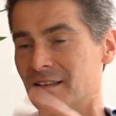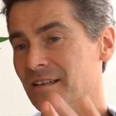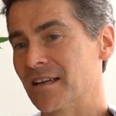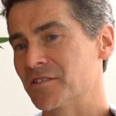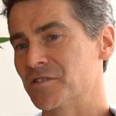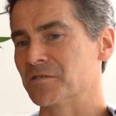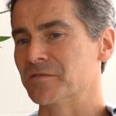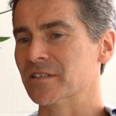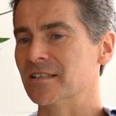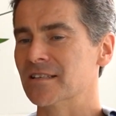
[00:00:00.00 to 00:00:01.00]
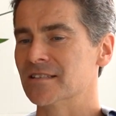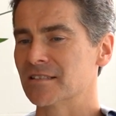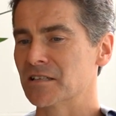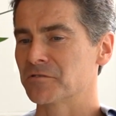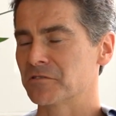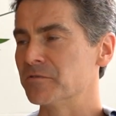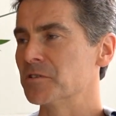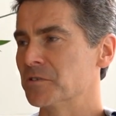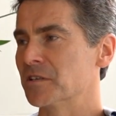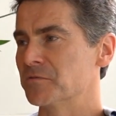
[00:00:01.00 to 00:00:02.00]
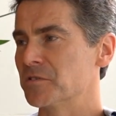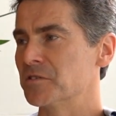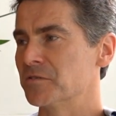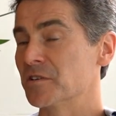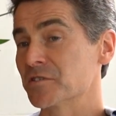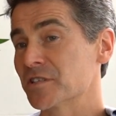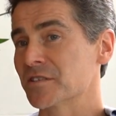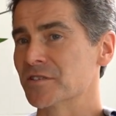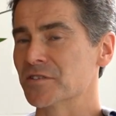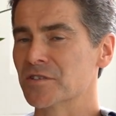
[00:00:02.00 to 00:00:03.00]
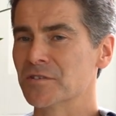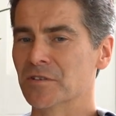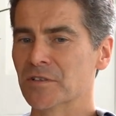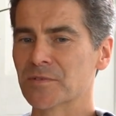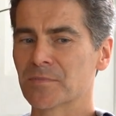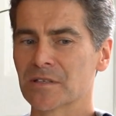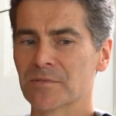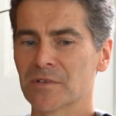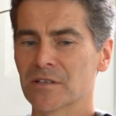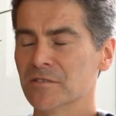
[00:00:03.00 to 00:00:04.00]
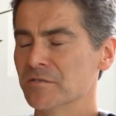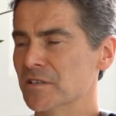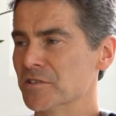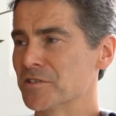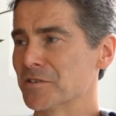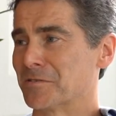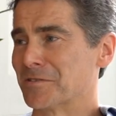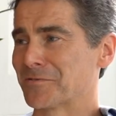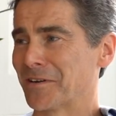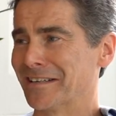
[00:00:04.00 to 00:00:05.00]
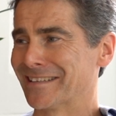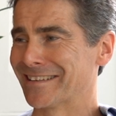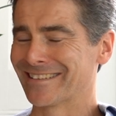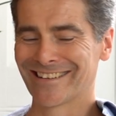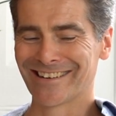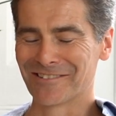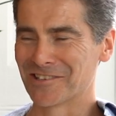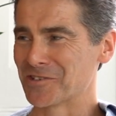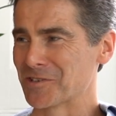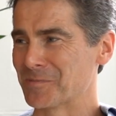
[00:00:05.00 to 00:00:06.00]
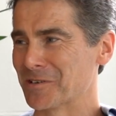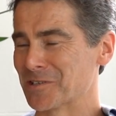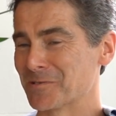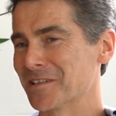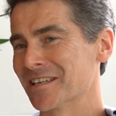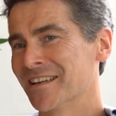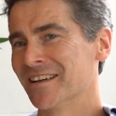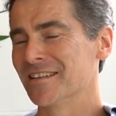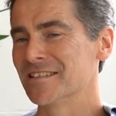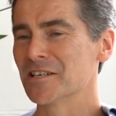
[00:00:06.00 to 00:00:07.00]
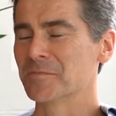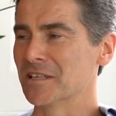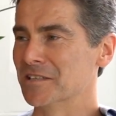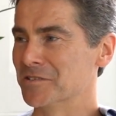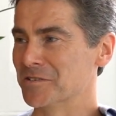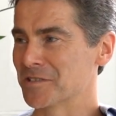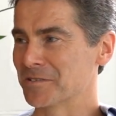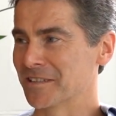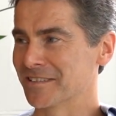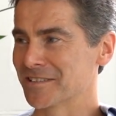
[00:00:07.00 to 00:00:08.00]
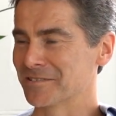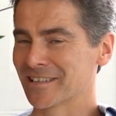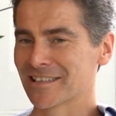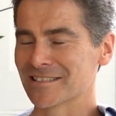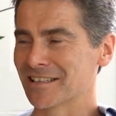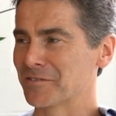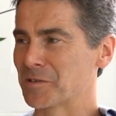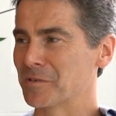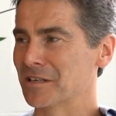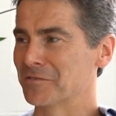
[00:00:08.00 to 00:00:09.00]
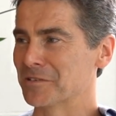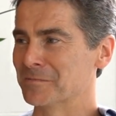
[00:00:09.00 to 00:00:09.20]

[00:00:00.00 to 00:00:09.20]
nature of it is there for everyone involved, not just the students, but hopefully the students find it enjoyable as well. They tell me they do, so I guess I have to believe